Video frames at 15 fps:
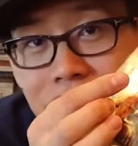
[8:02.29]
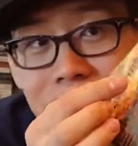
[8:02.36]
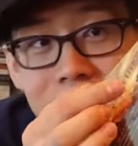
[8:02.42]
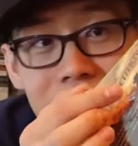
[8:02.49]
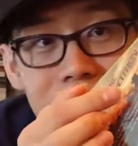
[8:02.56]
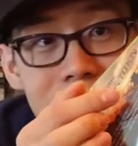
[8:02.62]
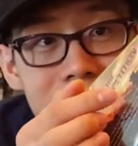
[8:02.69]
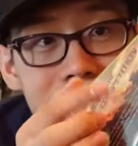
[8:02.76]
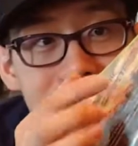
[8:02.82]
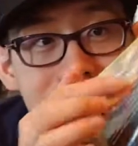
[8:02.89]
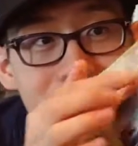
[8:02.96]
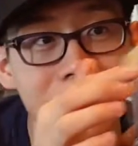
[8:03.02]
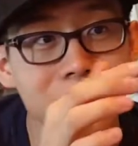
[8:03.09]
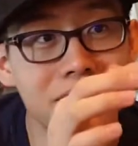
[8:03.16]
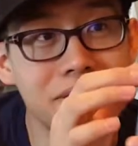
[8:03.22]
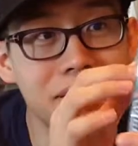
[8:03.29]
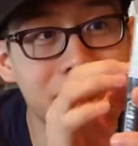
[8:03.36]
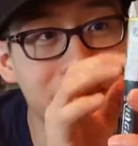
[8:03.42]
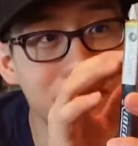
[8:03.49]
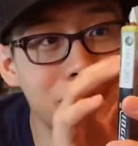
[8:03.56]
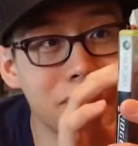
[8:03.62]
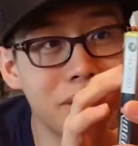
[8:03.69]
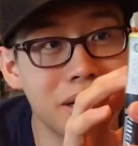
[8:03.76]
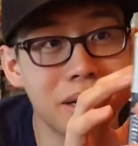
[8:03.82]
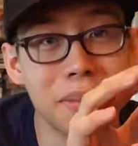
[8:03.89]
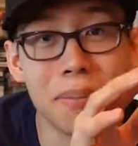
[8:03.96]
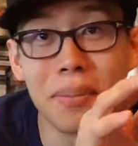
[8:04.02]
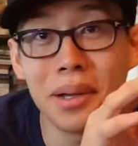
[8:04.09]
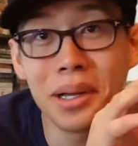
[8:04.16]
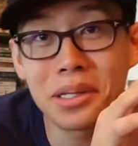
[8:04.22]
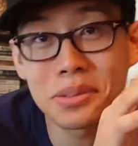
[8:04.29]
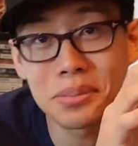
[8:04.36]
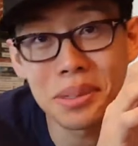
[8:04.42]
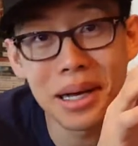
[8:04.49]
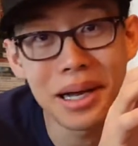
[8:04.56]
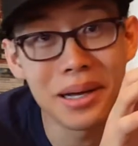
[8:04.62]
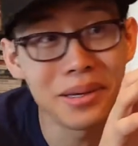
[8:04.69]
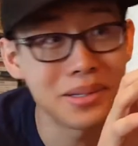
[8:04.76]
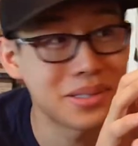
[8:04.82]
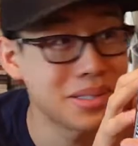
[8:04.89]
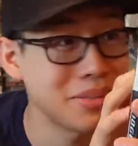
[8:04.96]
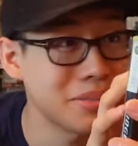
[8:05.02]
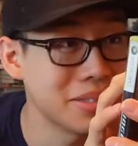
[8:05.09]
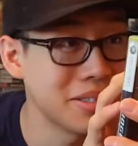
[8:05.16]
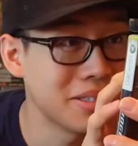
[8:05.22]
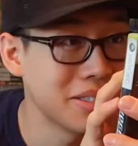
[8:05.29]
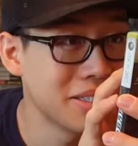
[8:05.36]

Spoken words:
So it might have came from like a Best Buy or something.